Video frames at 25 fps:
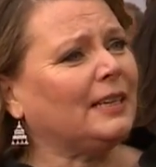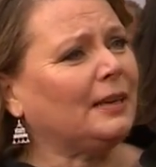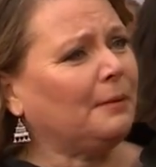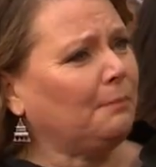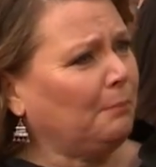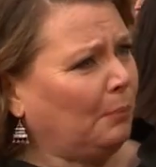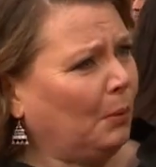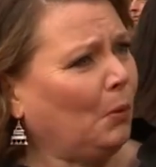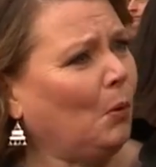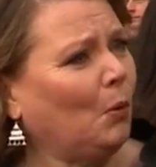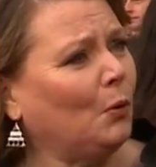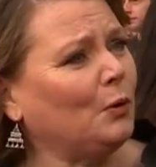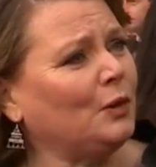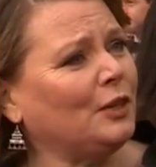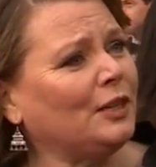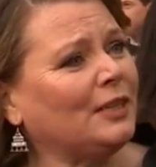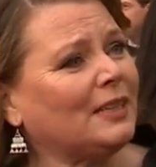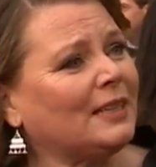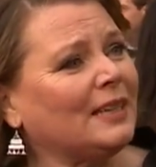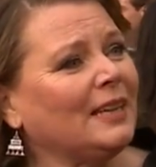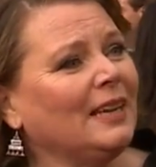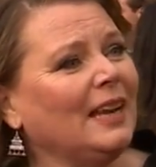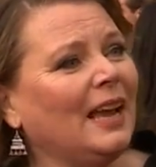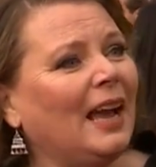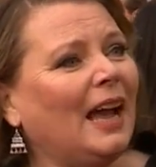important
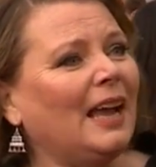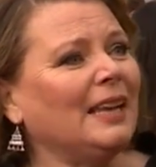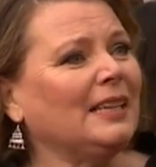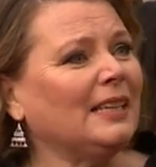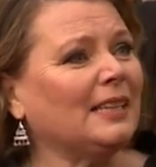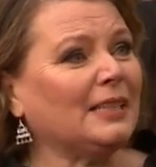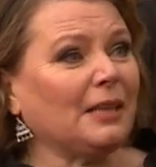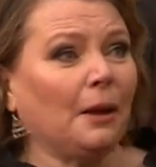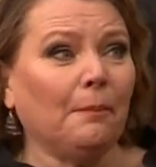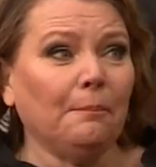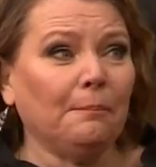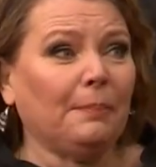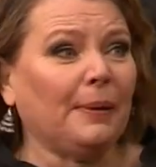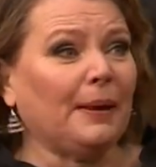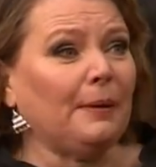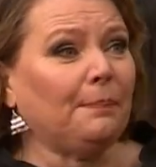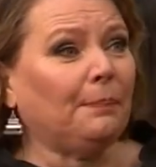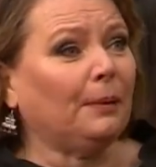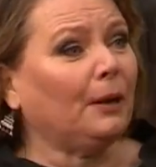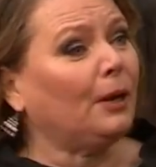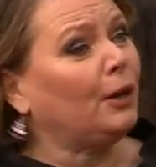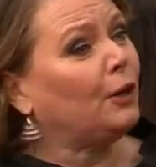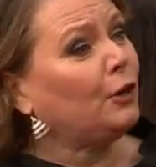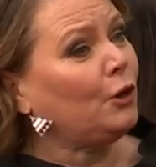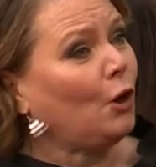and yes. some
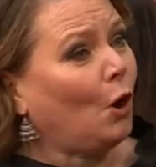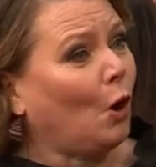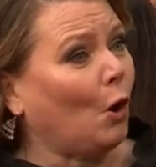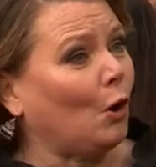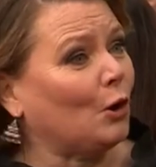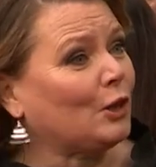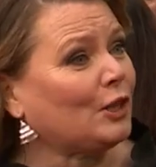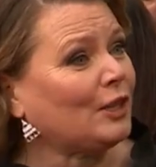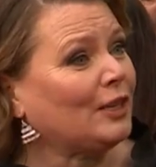people are not.